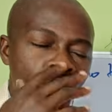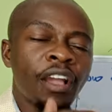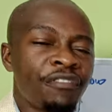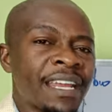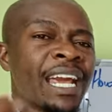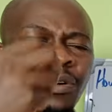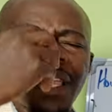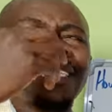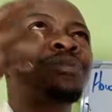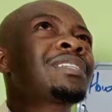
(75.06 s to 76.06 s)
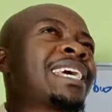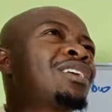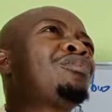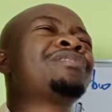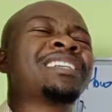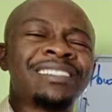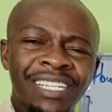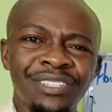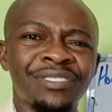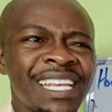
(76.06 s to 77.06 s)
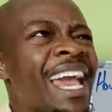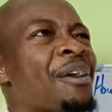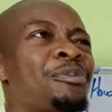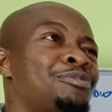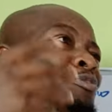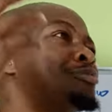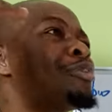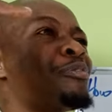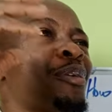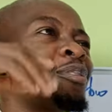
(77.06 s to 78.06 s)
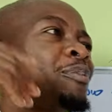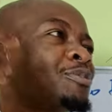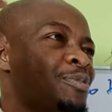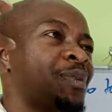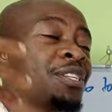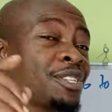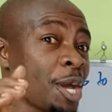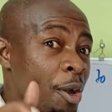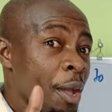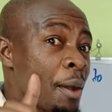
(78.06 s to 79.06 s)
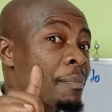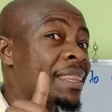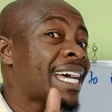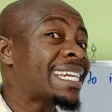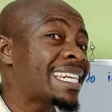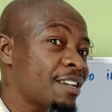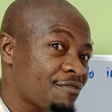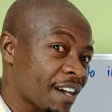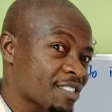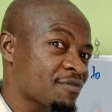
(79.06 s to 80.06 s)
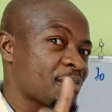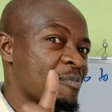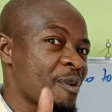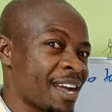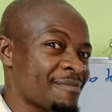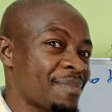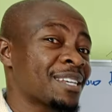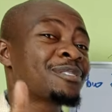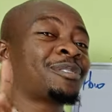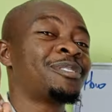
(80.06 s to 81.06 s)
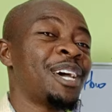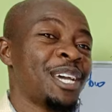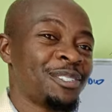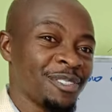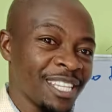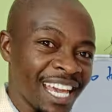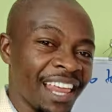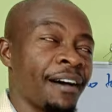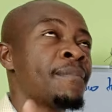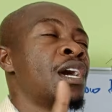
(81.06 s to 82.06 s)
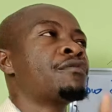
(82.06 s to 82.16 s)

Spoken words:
Okay, fine. I know that sounds like obvious reasons. Yeah, I want to grow wealth. I want to be rich. No, but that differs from one person to the other.